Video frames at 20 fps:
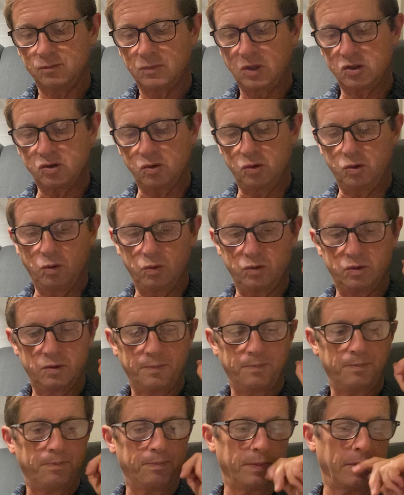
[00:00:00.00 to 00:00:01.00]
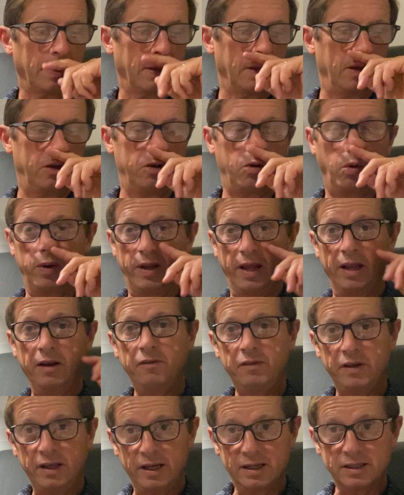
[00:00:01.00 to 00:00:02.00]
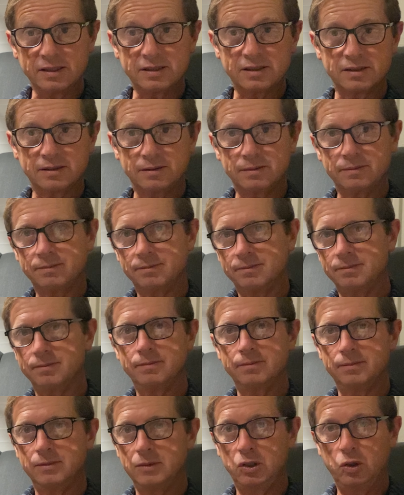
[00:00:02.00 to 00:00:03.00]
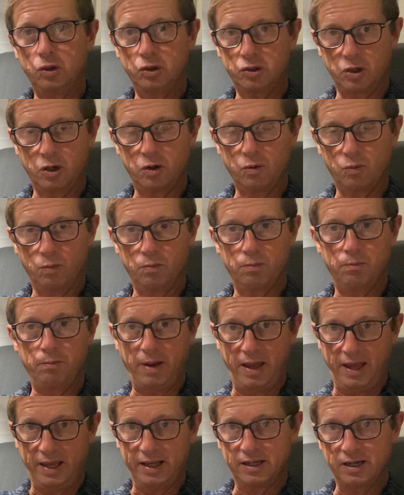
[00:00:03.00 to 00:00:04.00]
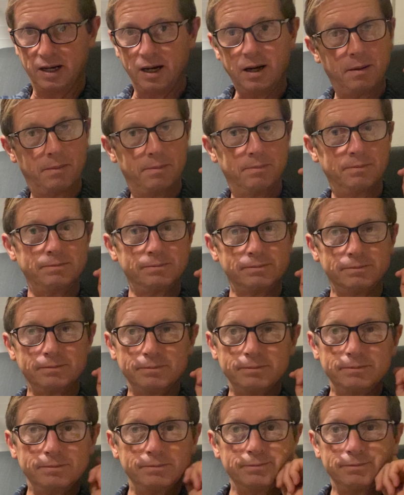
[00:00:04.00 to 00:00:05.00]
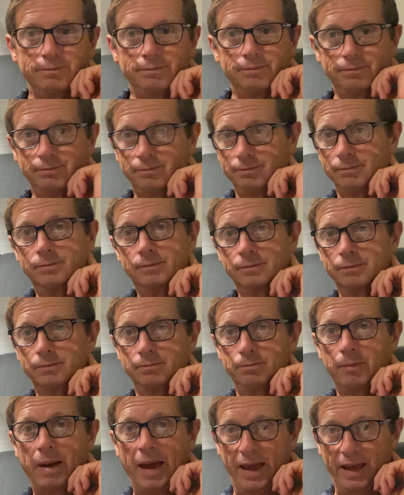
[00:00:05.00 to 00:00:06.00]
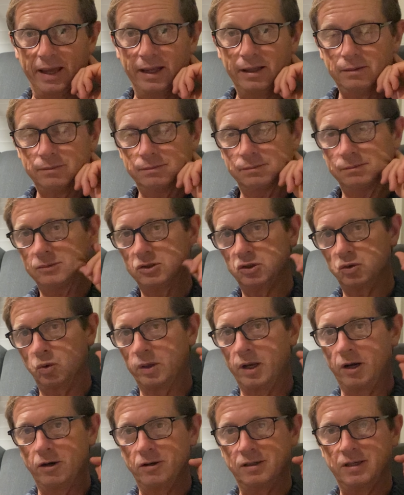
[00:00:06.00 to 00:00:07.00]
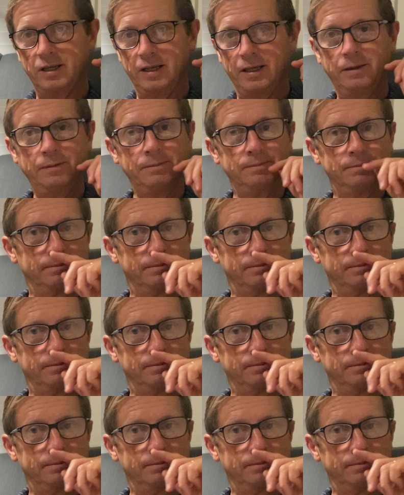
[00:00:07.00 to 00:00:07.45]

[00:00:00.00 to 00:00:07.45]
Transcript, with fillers: So don't don't envy us. Your turn may come. May, no guarantee.